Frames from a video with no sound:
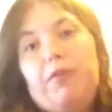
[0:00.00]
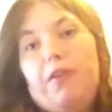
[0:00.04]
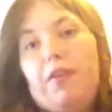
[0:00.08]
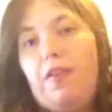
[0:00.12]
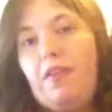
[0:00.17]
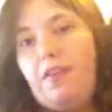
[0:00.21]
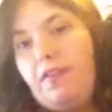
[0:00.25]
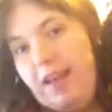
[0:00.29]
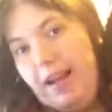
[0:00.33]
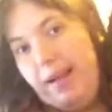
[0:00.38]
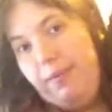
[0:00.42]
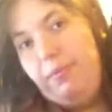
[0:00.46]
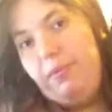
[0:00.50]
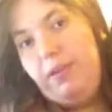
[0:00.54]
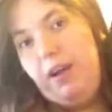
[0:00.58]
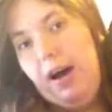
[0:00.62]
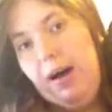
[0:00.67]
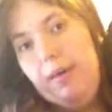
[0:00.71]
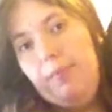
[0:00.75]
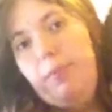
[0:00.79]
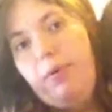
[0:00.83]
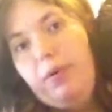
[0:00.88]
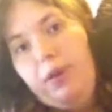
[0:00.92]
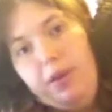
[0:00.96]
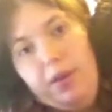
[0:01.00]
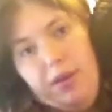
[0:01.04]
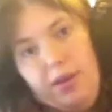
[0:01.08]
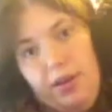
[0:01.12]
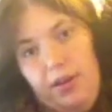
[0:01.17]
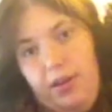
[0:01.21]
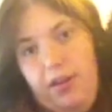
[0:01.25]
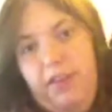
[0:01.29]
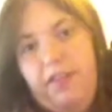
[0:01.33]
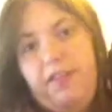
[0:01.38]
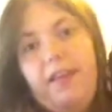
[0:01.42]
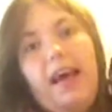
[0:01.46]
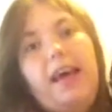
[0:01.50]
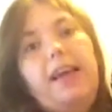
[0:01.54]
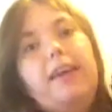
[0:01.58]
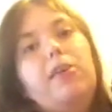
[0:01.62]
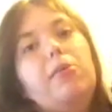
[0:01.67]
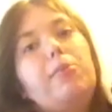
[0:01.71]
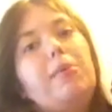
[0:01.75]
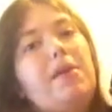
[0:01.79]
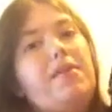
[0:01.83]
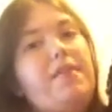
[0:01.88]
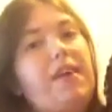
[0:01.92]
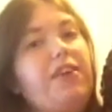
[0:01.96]
at the same time, you just get a
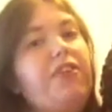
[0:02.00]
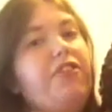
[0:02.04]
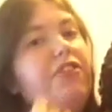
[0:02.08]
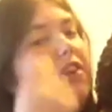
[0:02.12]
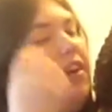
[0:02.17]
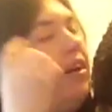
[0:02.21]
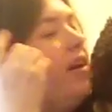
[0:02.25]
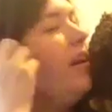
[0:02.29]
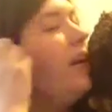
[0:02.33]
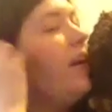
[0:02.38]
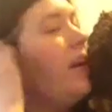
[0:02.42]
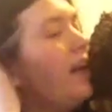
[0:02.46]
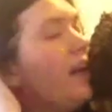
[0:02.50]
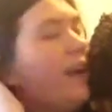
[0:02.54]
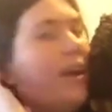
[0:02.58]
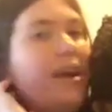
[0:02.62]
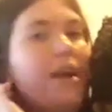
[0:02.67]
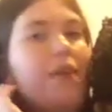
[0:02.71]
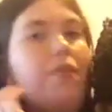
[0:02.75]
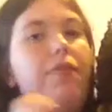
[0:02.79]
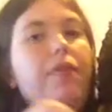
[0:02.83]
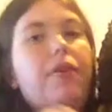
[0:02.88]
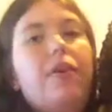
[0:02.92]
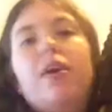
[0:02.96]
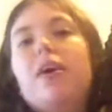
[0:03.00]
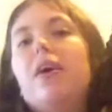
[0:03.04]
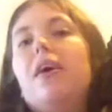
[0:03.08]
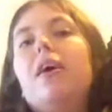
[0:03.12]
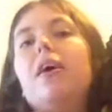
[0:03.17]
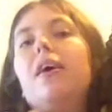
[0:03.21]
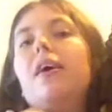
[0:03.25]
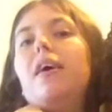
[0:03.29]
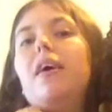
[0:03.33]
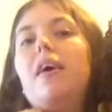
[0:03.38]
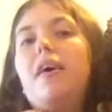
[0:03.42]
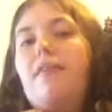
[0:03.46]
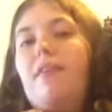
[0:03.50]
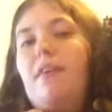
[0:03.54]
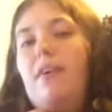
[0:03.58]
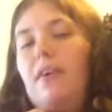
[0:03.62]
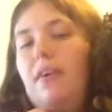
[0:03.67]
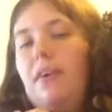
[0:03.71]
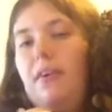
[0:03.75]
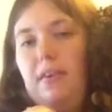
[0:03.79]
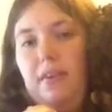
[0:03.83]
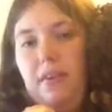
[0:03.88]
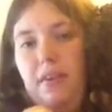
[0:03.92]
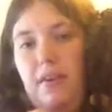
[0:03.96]
little bit of extra give.
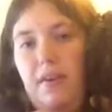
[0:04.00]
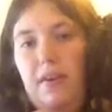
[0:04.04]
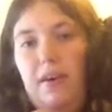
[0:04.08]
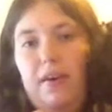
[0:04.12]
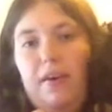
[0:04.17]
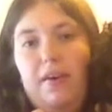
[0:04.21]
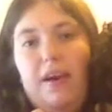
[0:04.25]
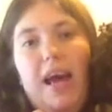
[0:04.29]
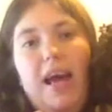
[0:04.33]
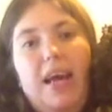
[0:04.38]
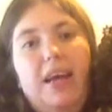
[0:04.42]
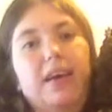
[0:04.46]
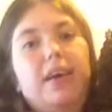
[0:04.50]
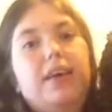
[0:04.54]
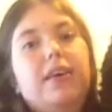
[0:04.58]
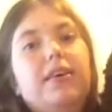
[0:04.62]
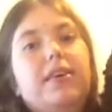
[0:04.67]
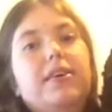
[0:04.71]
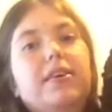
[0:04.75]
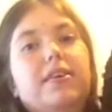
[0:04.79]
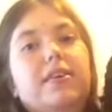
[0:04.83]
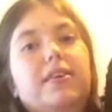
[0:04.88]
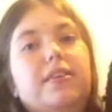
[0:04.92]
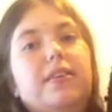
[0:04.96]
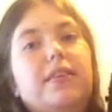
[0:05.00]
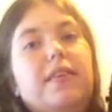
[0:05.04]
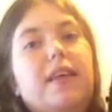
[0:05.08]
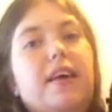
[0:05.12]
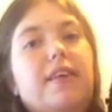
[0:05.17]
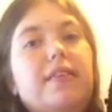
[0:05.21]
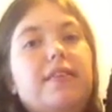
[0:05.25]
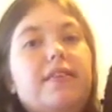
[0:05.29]
Okay, so that's